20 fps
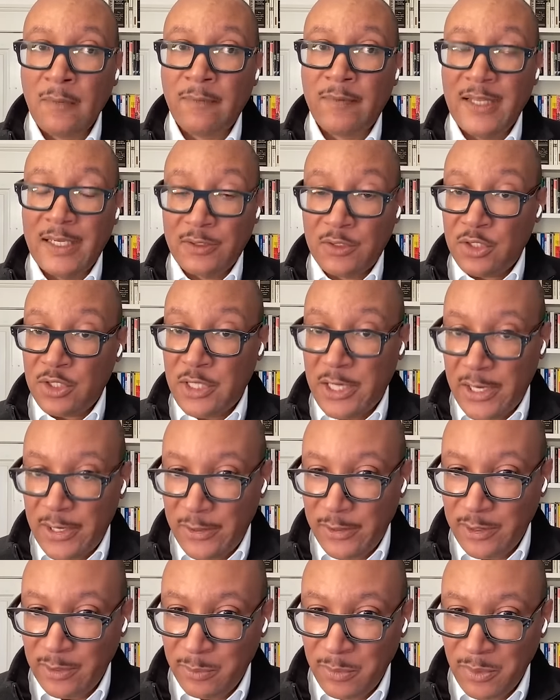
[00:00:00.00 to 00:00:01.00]
that's
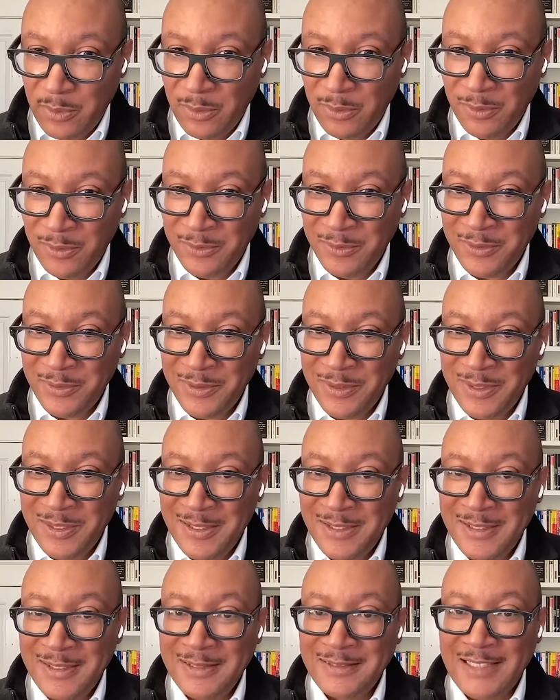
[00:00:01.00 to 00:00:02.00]
charitable,
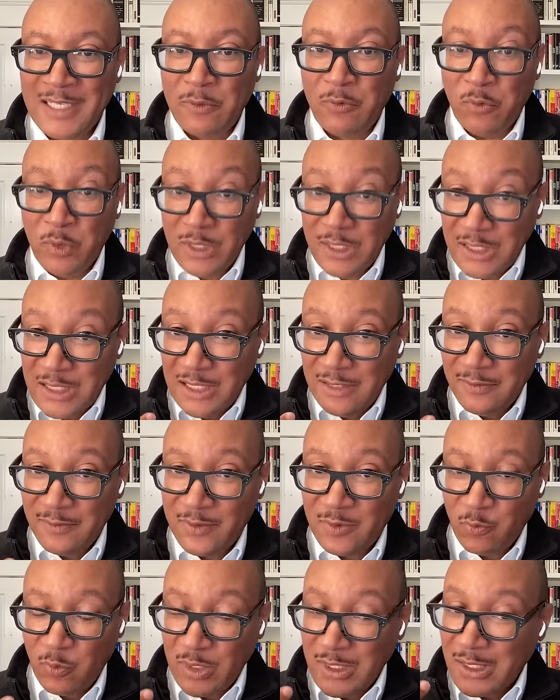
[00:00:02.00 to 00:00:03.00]
that really
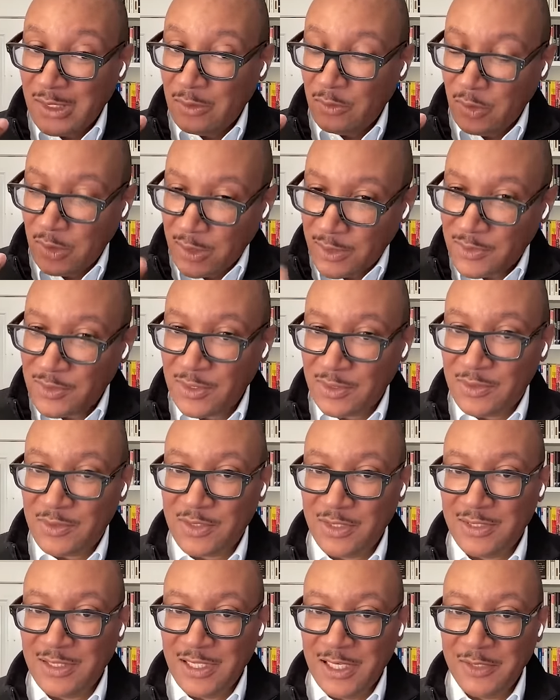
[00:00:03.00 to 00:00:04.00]
gives, really listens
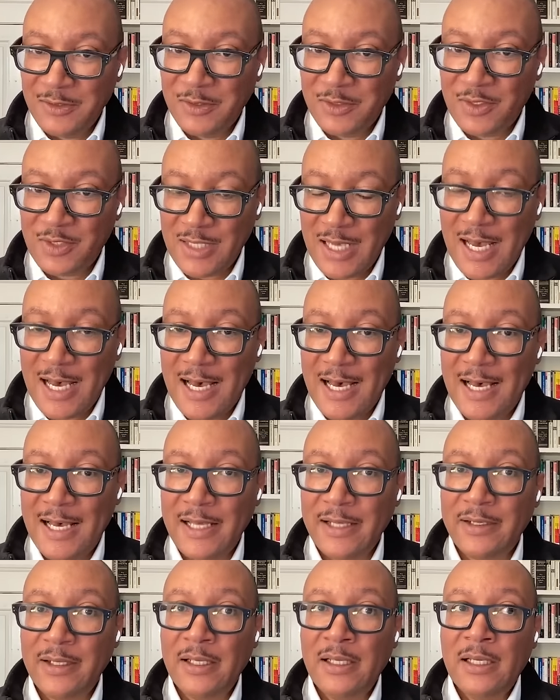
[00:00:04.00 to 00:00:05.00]
to the other
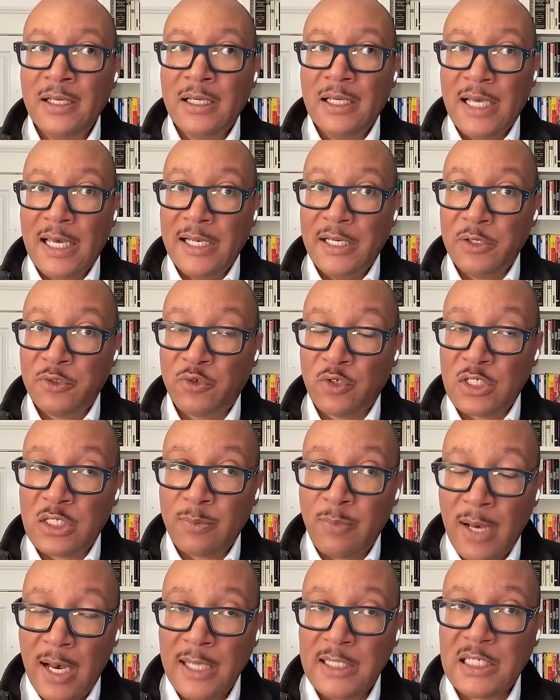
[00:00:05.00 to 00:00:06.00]
side and is
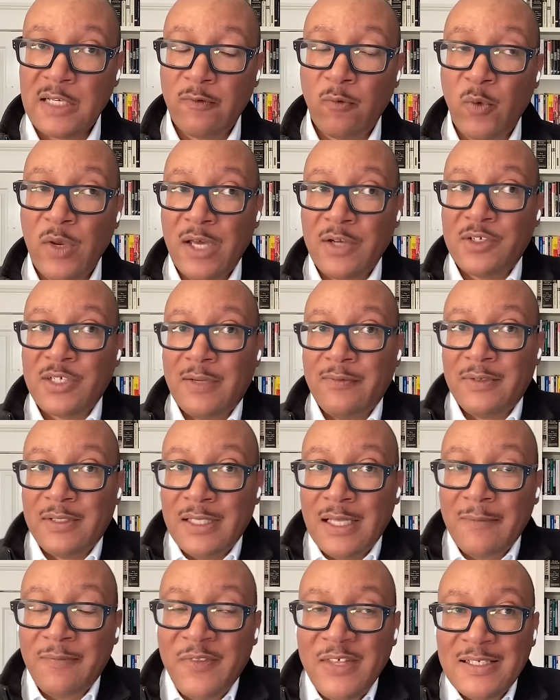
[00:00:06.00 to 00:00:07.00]
responsive. We understand
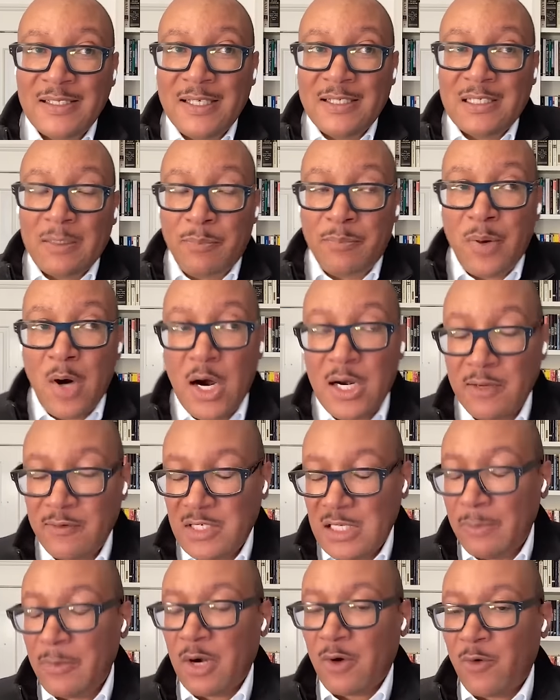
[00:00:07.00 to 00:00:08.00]
this is a part of
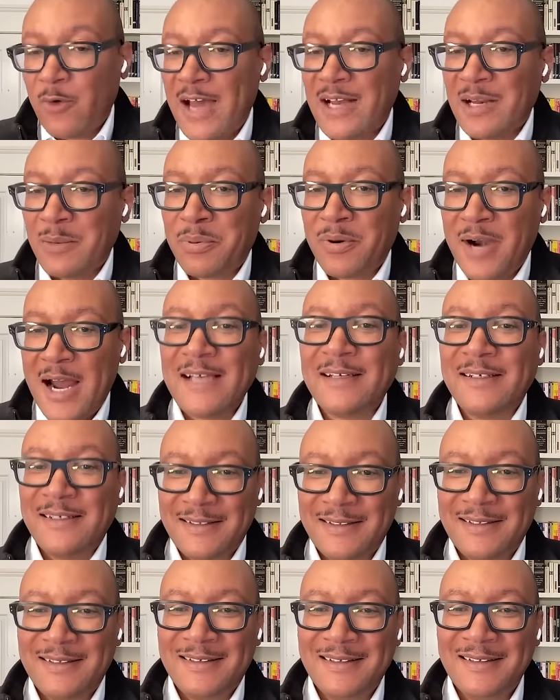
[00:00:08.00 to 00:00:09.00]
democratic
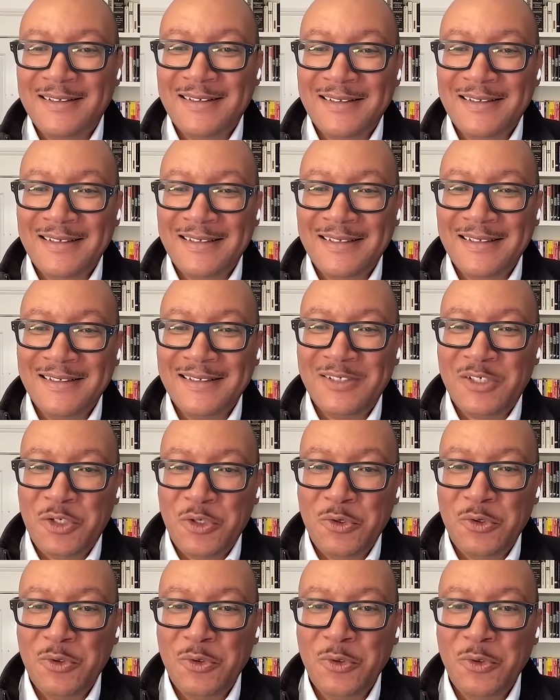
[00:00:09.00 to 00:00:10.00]
practice
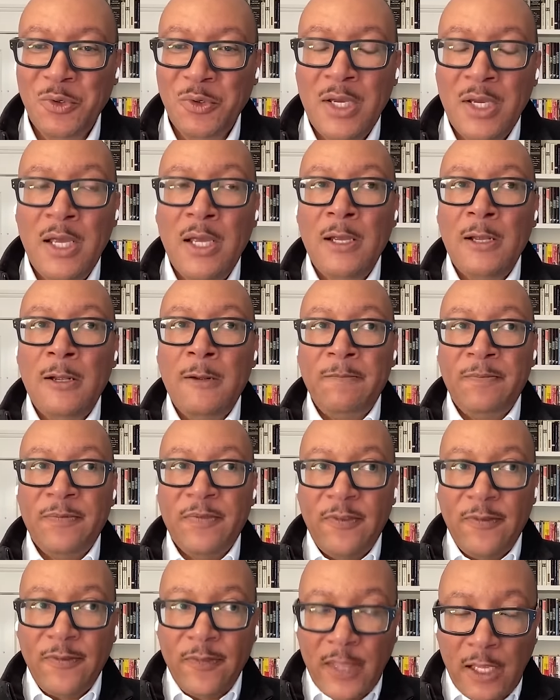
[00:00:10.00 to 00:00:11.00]
to yeah.
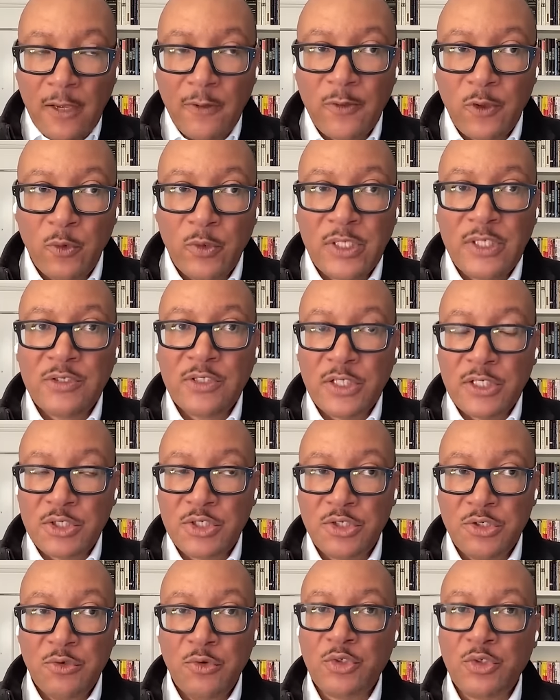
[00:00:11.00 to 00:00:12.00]
think through these
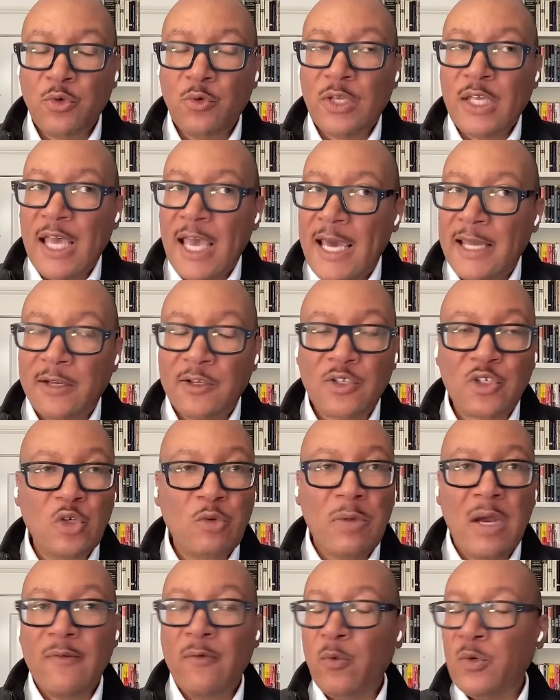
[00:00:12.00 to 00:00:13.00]
issues. You can't assume
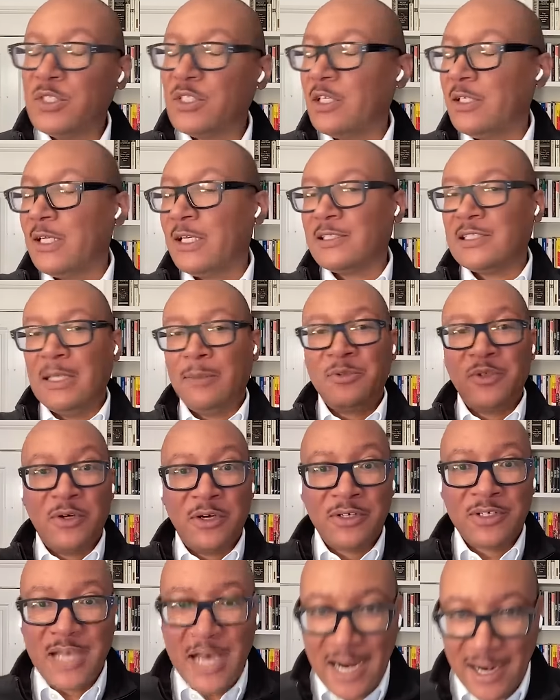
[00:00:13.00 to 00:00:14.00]
everyone's going to accept your
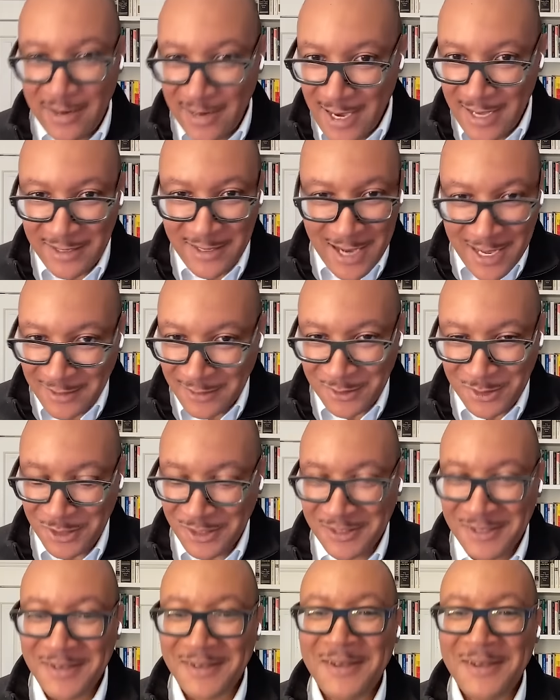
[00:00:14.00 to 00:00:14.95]
entire ideology.